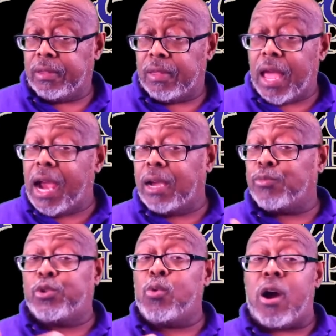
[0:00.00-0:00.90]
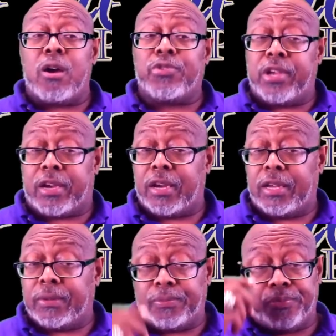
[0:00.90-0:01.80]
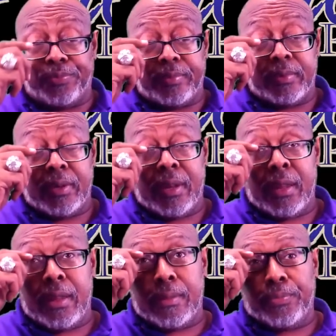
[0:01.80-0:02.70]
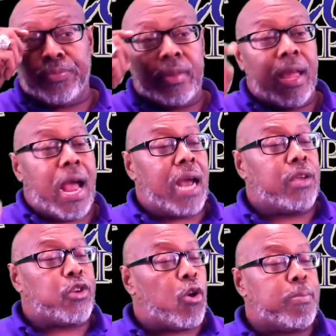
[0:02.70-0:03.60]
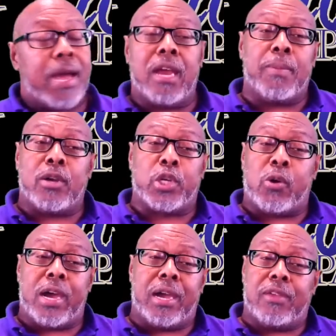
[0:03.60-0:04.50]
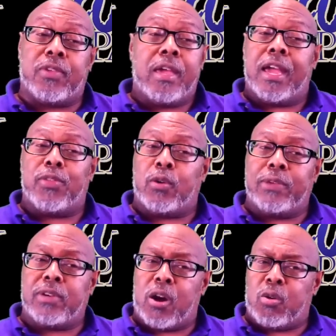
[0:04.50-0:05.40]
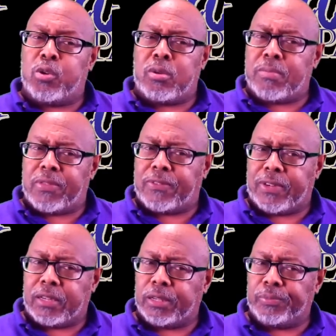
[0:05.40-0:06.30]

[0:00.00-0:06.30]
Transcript: I am too articulate. I can talk bad about your ass and don't even call you a motherfucker.